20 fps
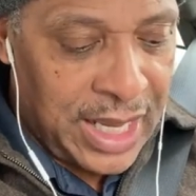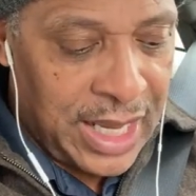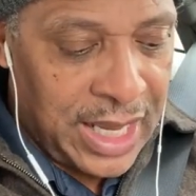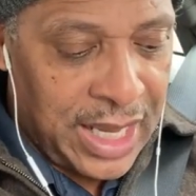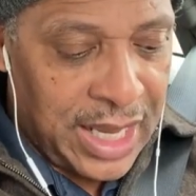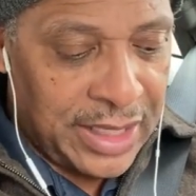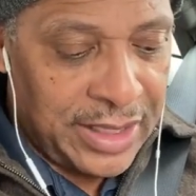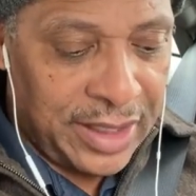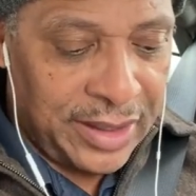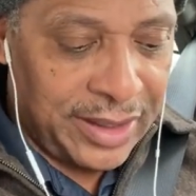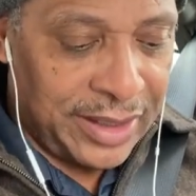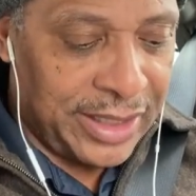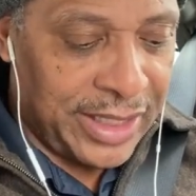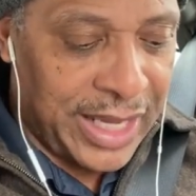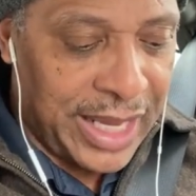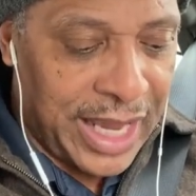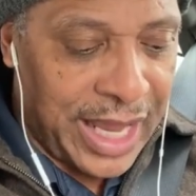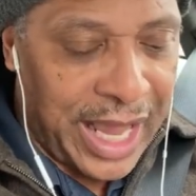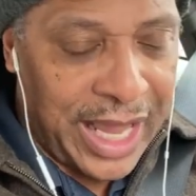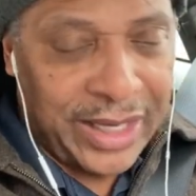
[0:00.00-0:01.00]
Another
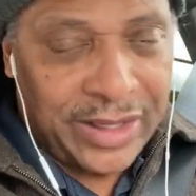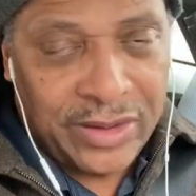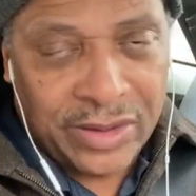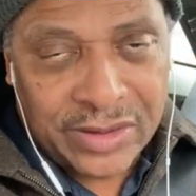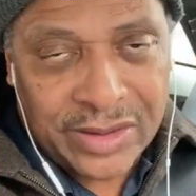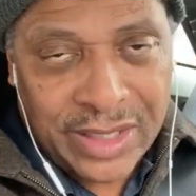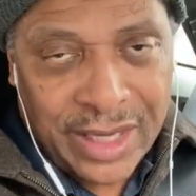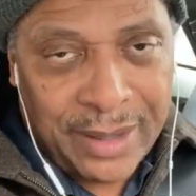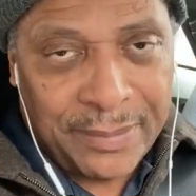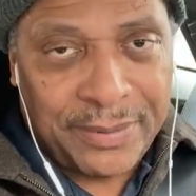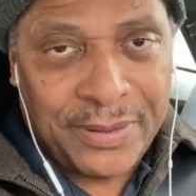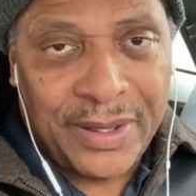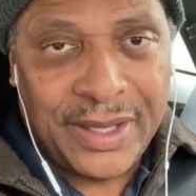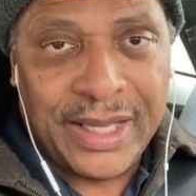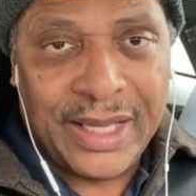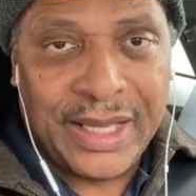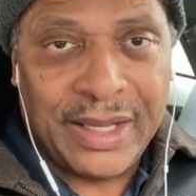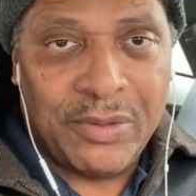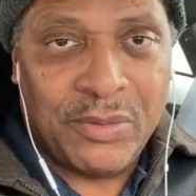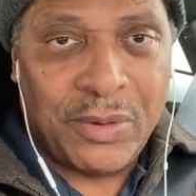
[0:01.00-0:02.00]
thing I looked up,
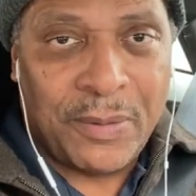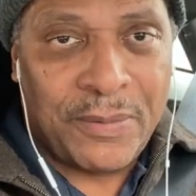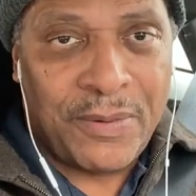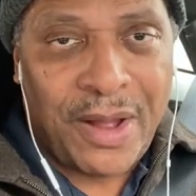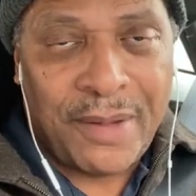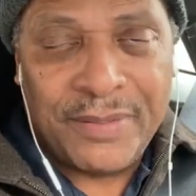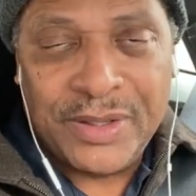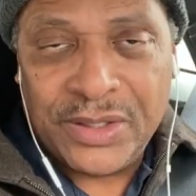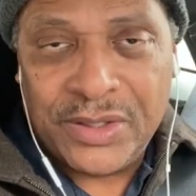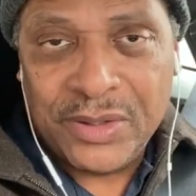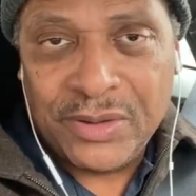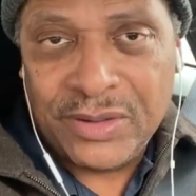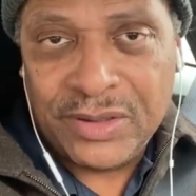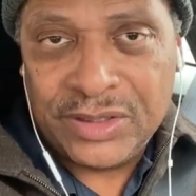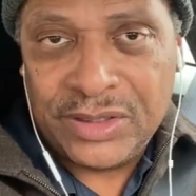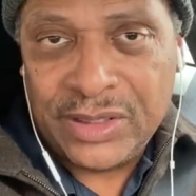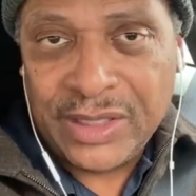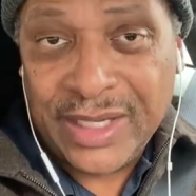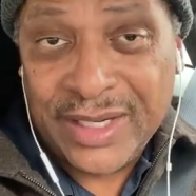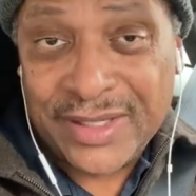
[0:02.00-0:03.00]
and we'll probably do an
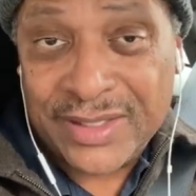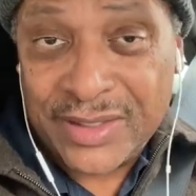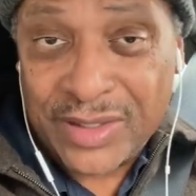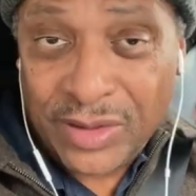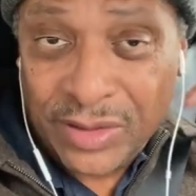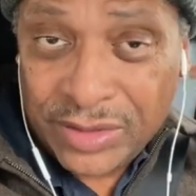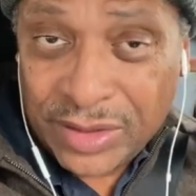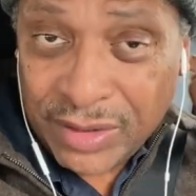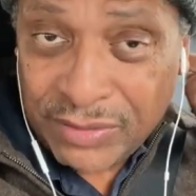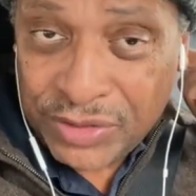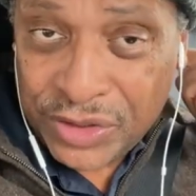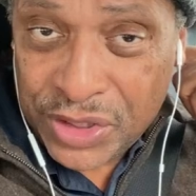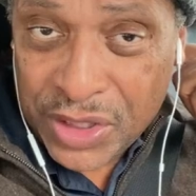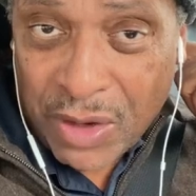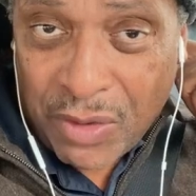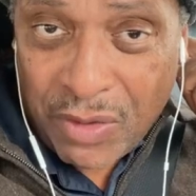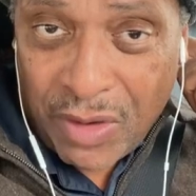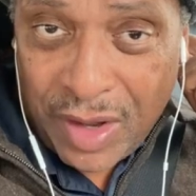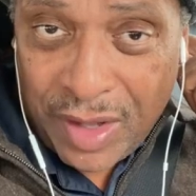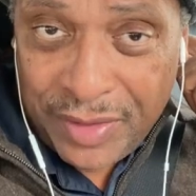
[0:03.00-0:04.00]
exclusive
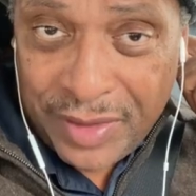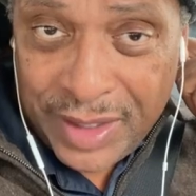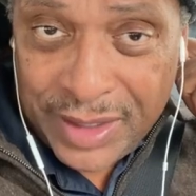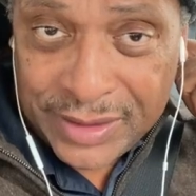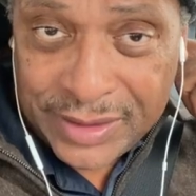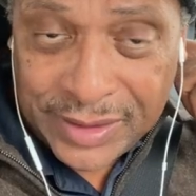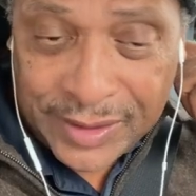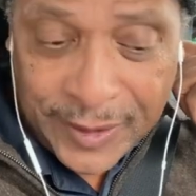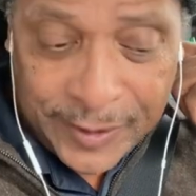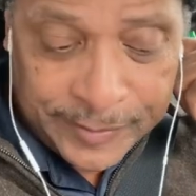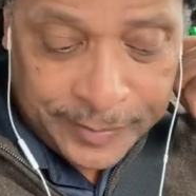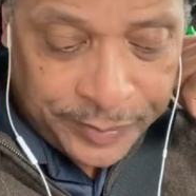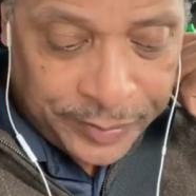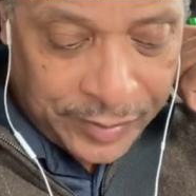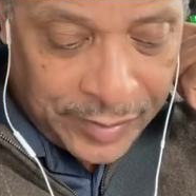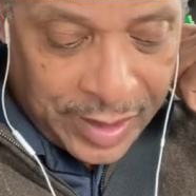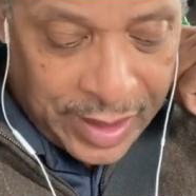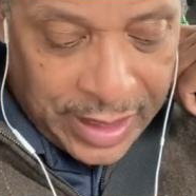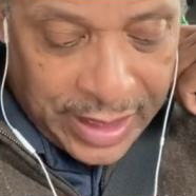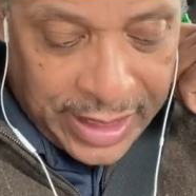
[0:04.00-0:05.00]
show on this,
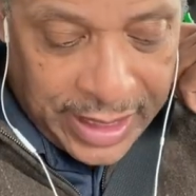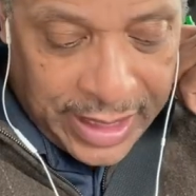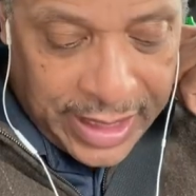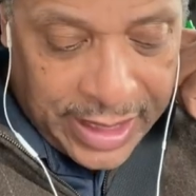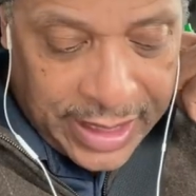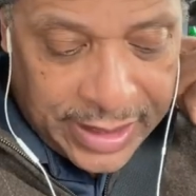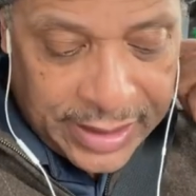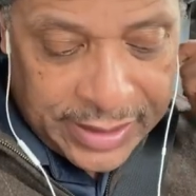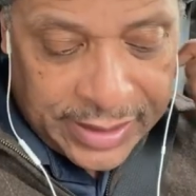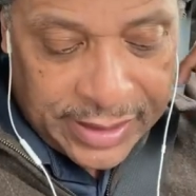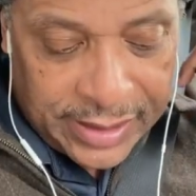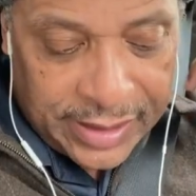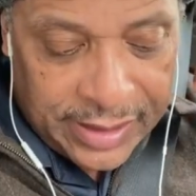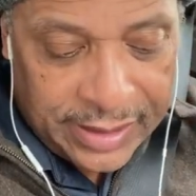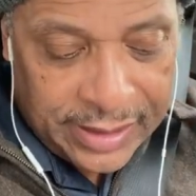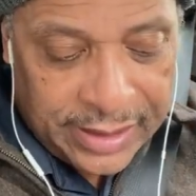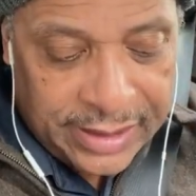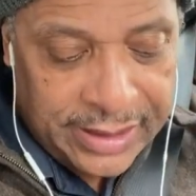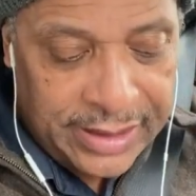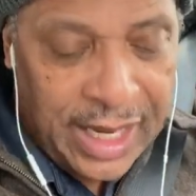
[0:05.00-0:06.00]
is
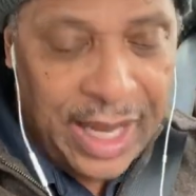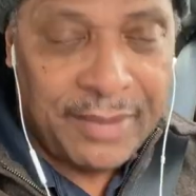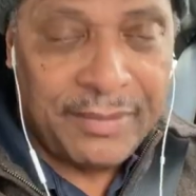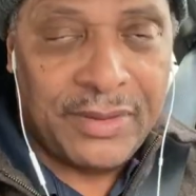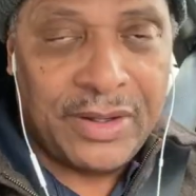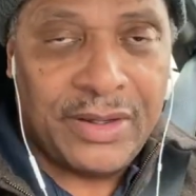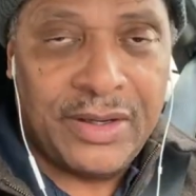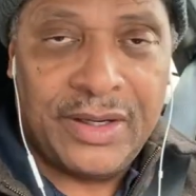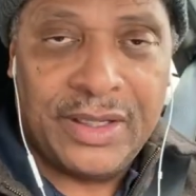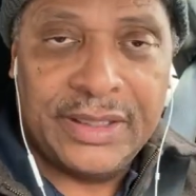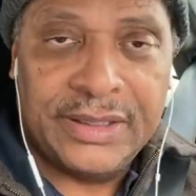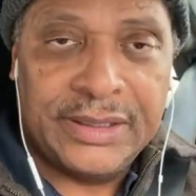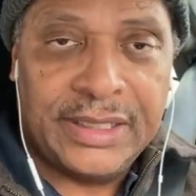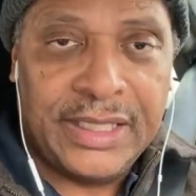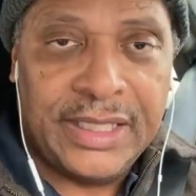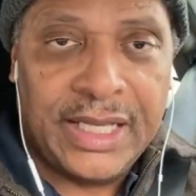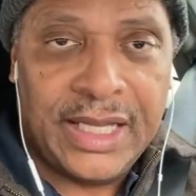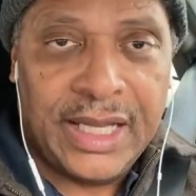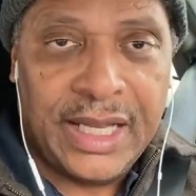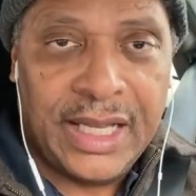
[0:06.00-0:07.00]
Daimler
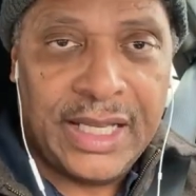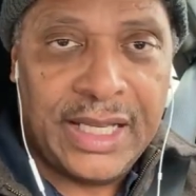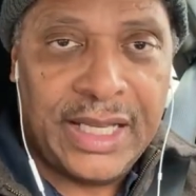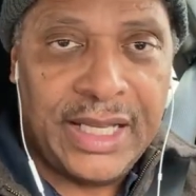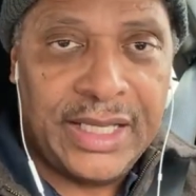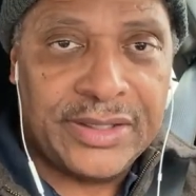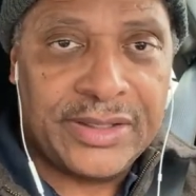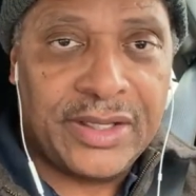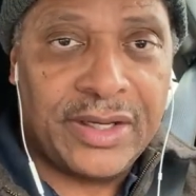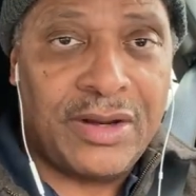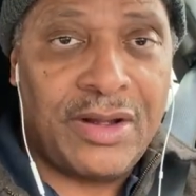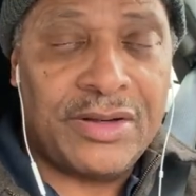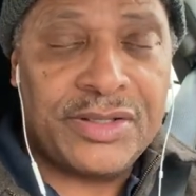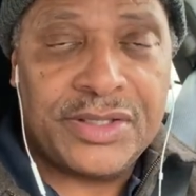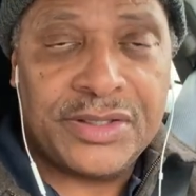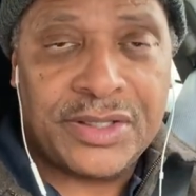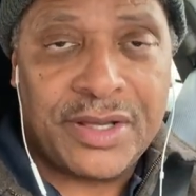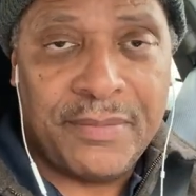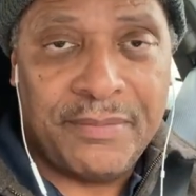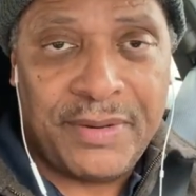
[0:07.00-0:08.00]
is the
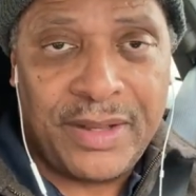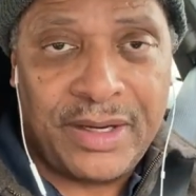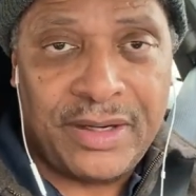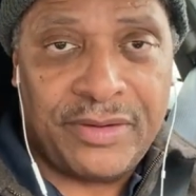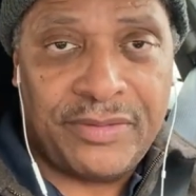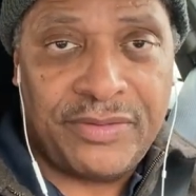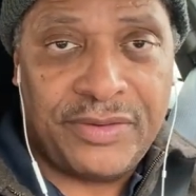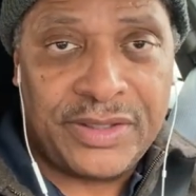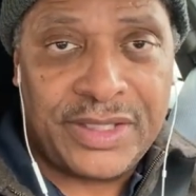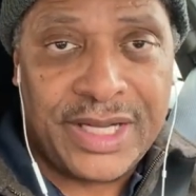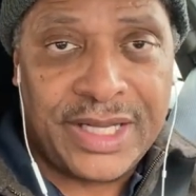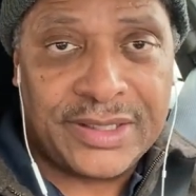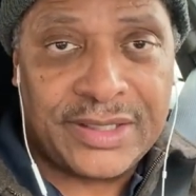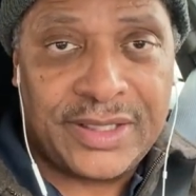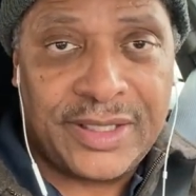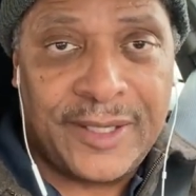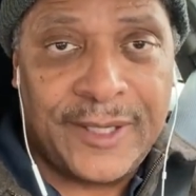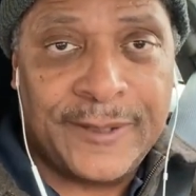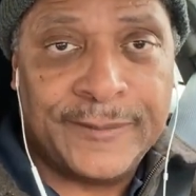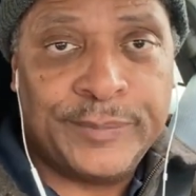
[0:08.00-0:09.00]
largest competitor for
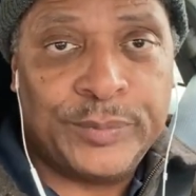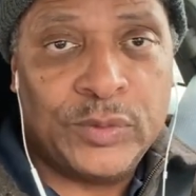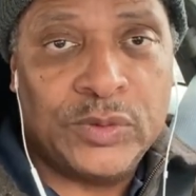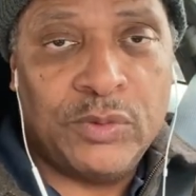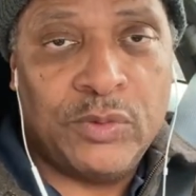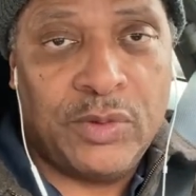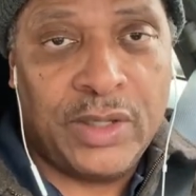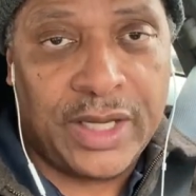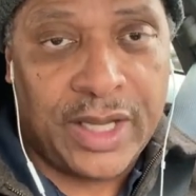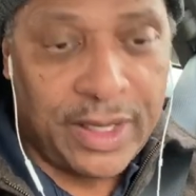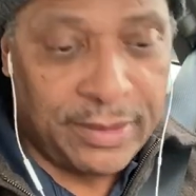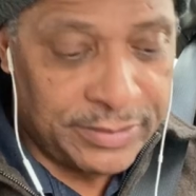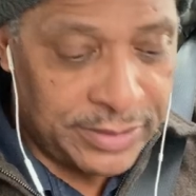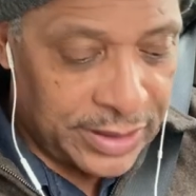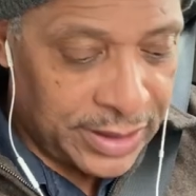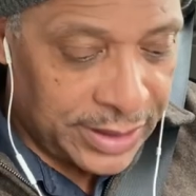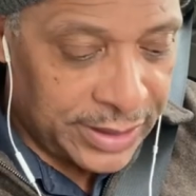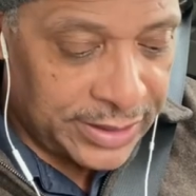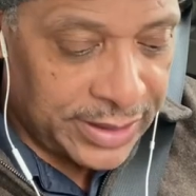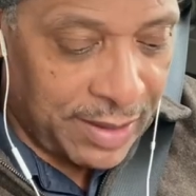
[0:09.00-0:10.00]
Tesla when it comes
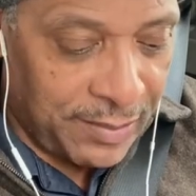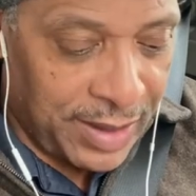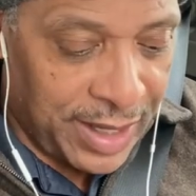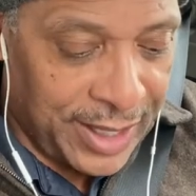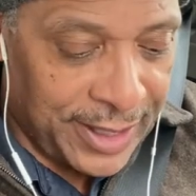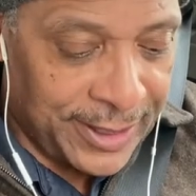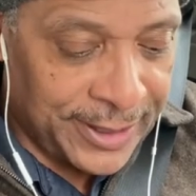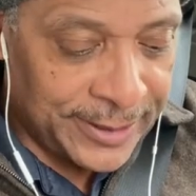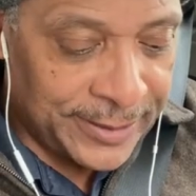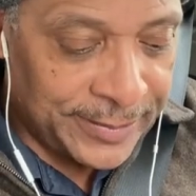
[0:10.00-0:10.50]
to the Semi.